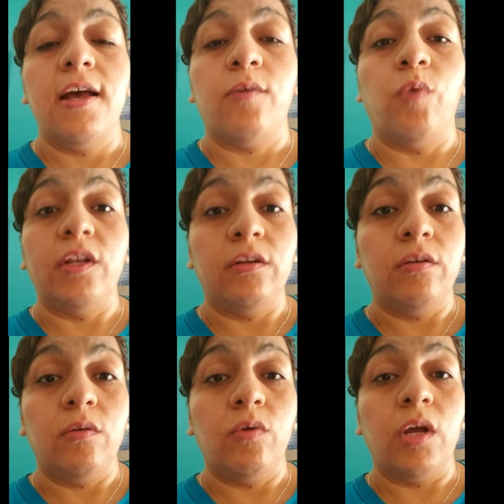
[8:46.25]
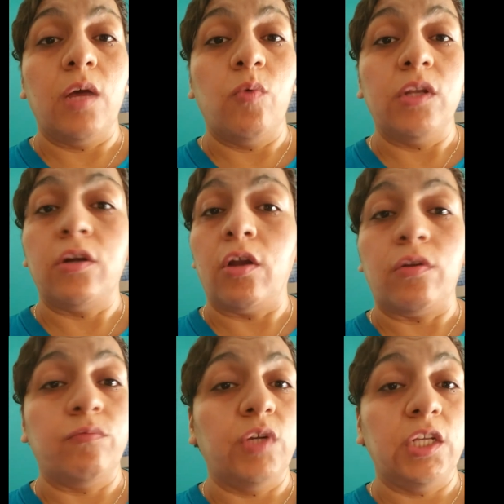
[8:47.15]
One caught
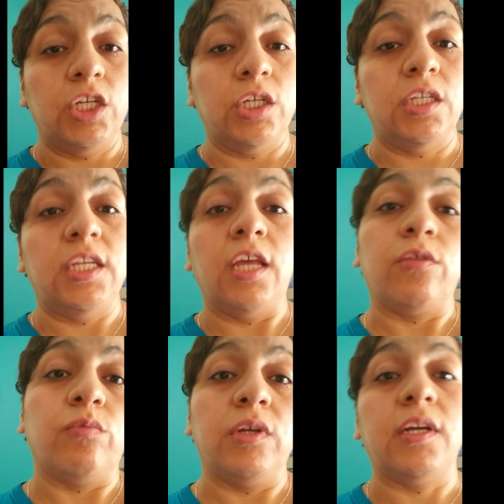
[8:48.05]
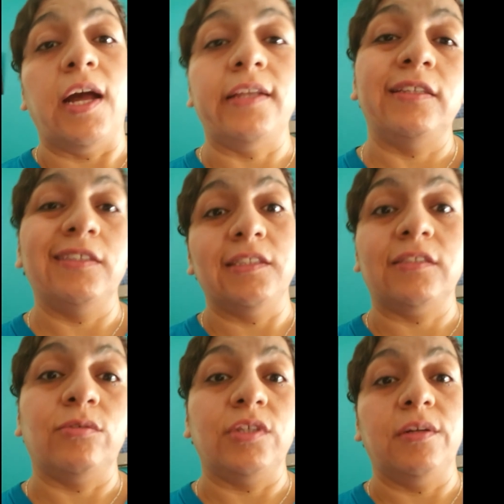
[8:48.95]
on really good, the other one kinda,
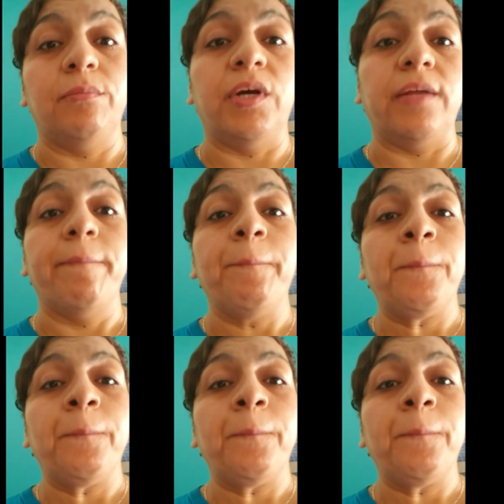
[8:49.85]
sorta, but